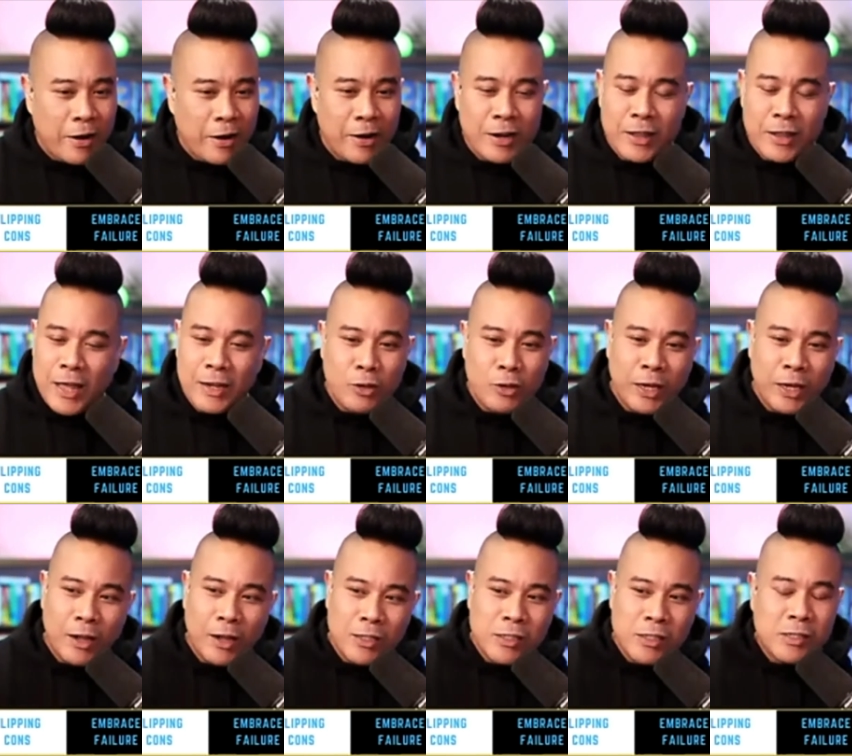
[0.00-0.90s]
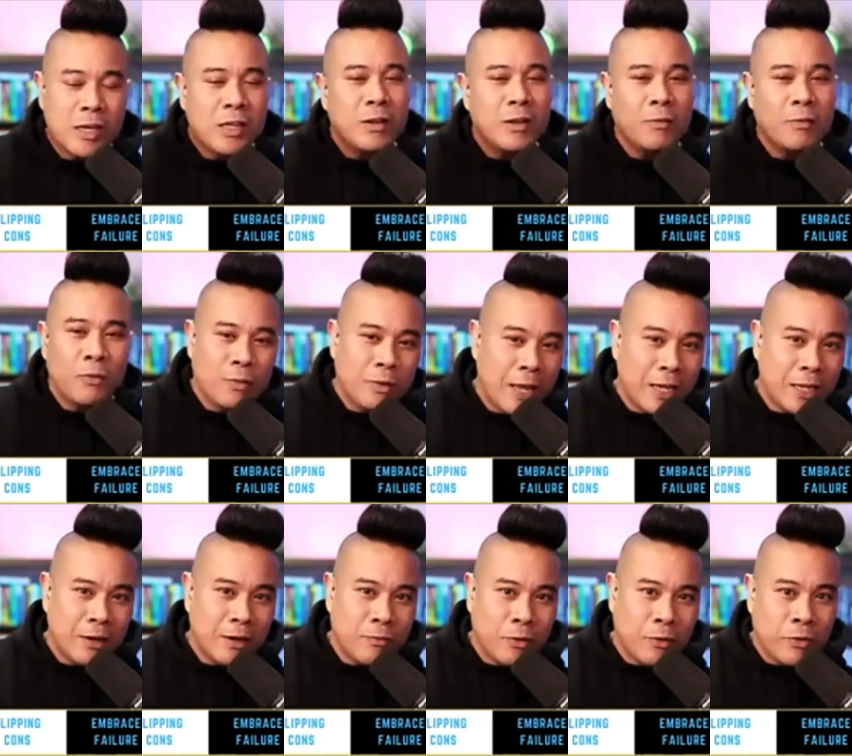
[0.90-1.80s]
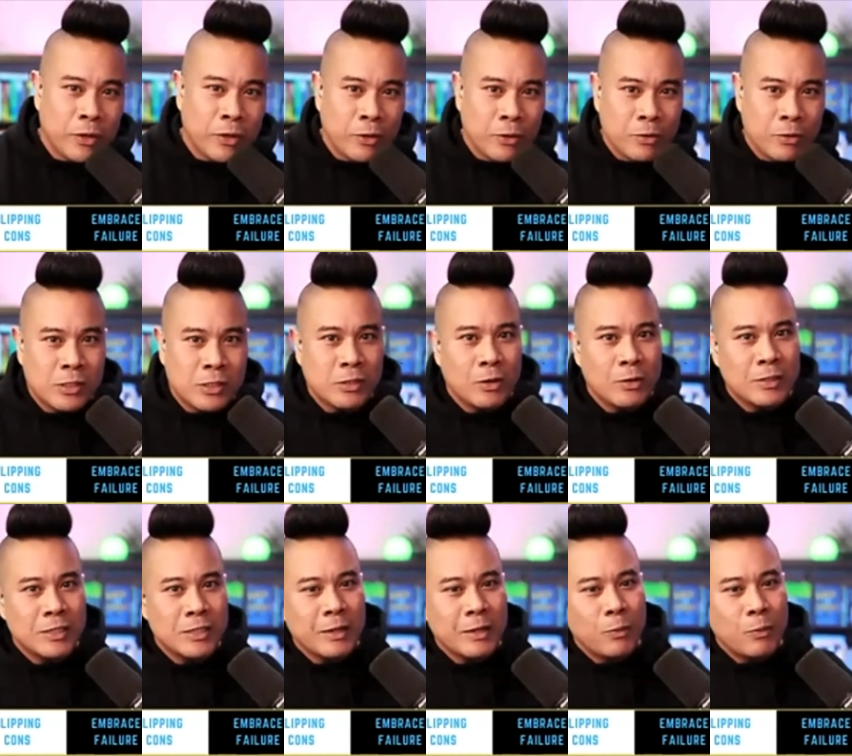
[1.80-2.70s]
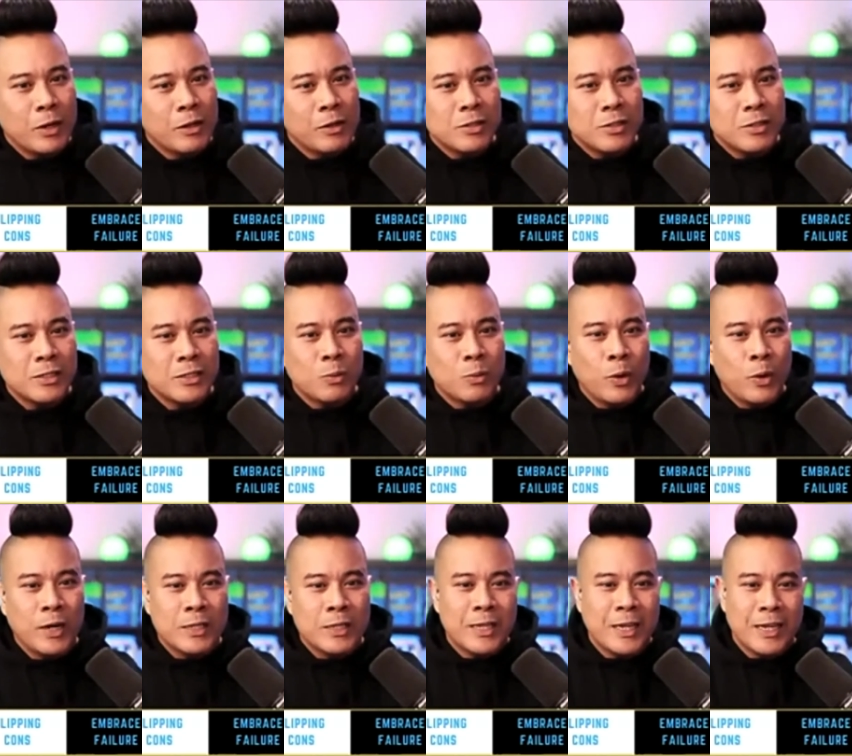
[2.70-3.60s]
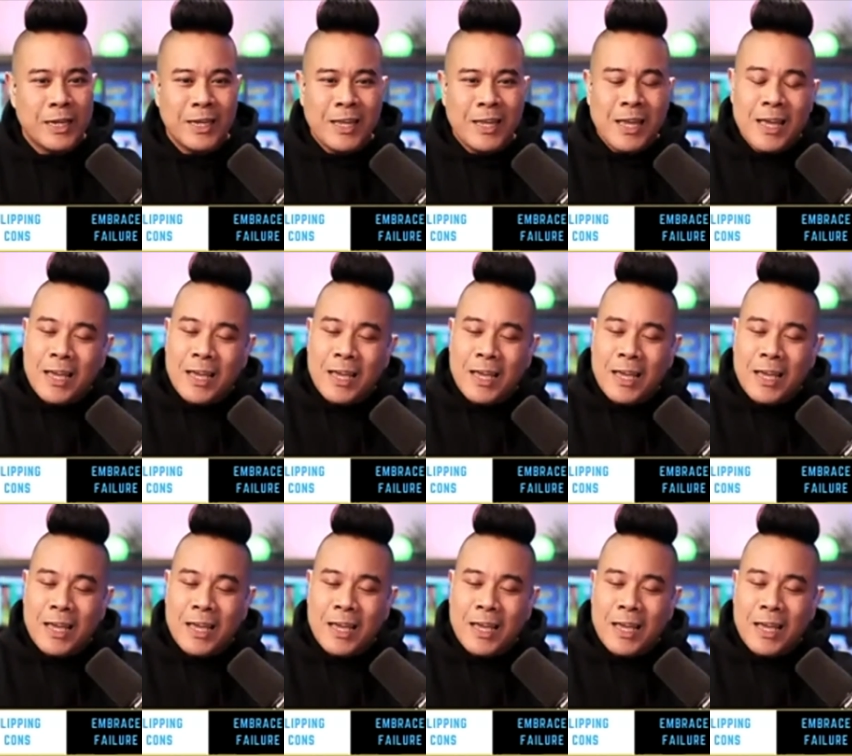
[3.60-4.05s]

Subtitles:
and then you get all these other negative reviews. So it's like one of those things where it's like